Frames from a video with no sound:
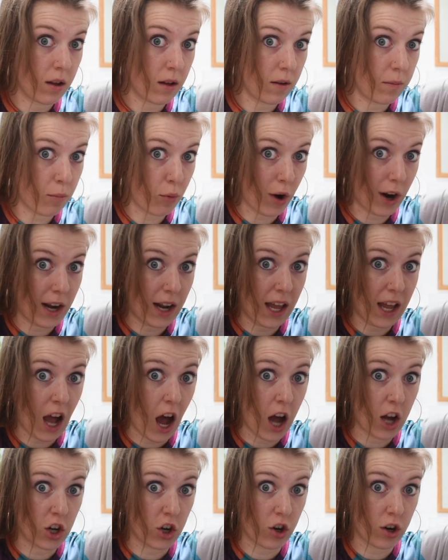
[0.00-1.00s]
braiding
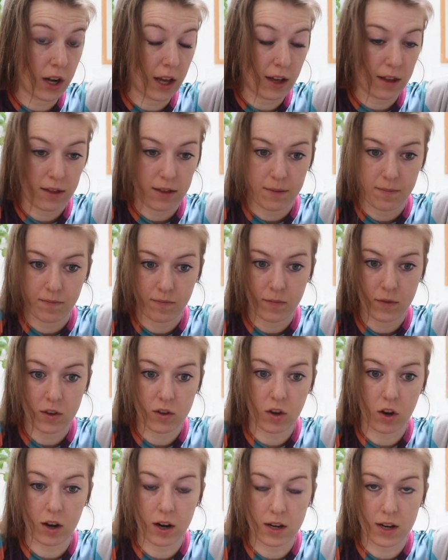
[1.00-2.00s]
underneath.
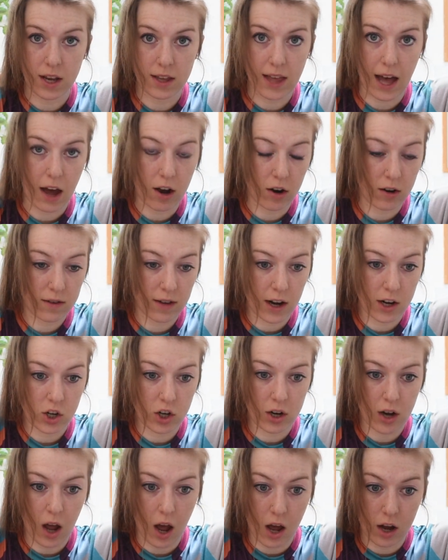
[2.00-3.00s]
So you're going to take the outer
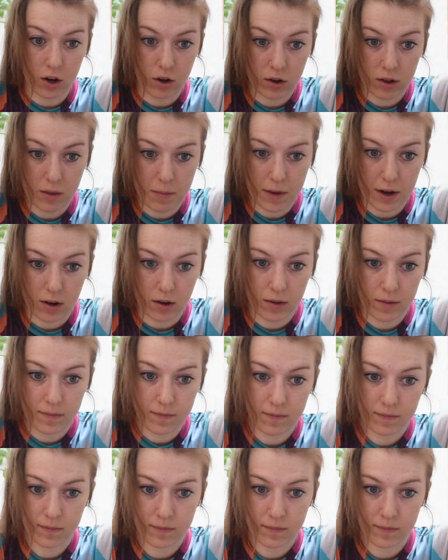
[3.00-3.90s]
section under the middle,